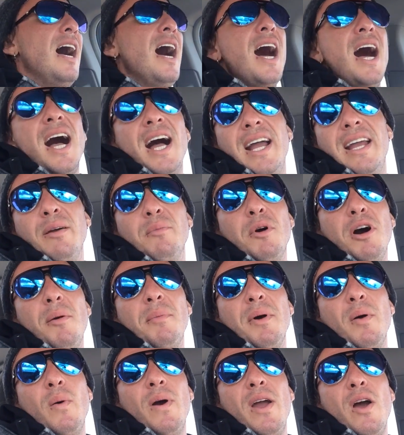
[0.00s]
I am
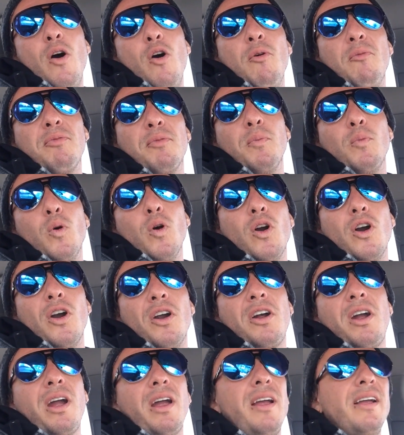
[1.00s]
on my way home from
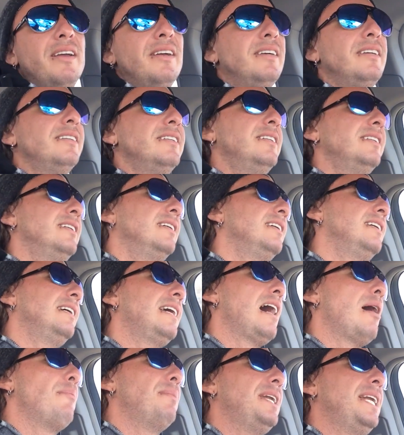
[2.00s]
work.
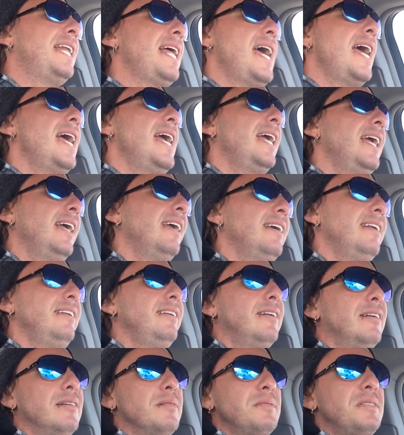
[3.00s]
Got my day in,
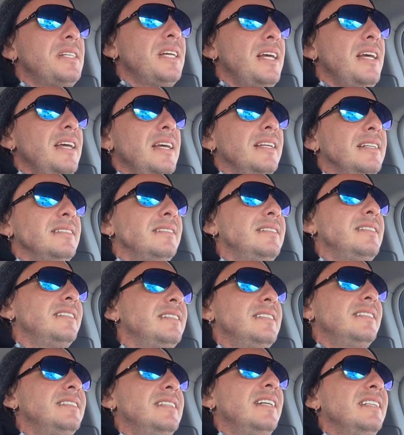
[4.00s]
you know what I'm saying?
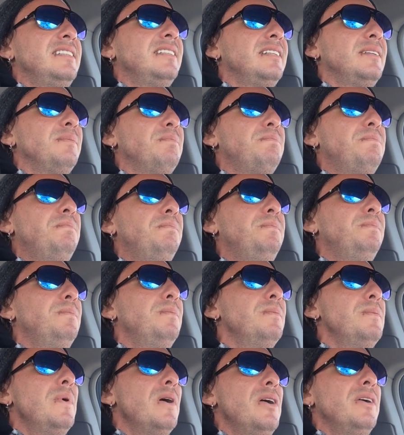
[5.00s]
That's the
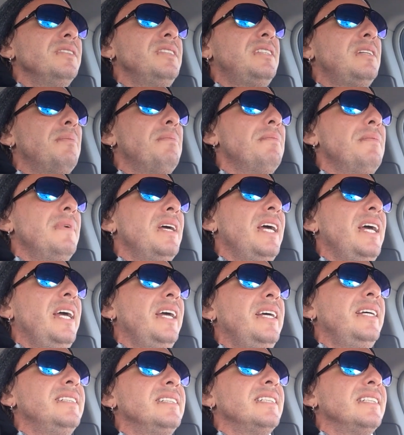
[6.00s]
most
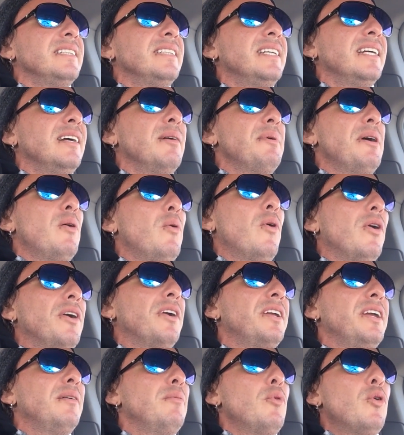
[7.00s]
amazing thing about
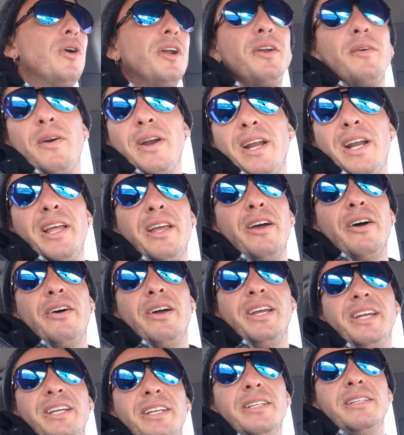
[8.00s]
working morning radio
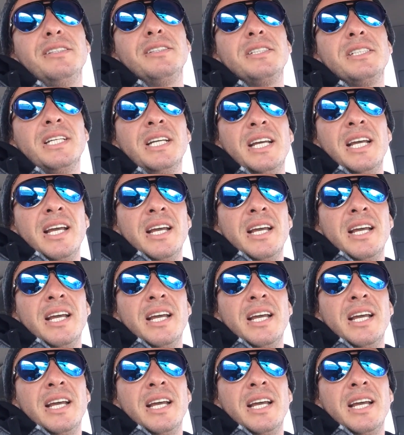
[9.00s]
is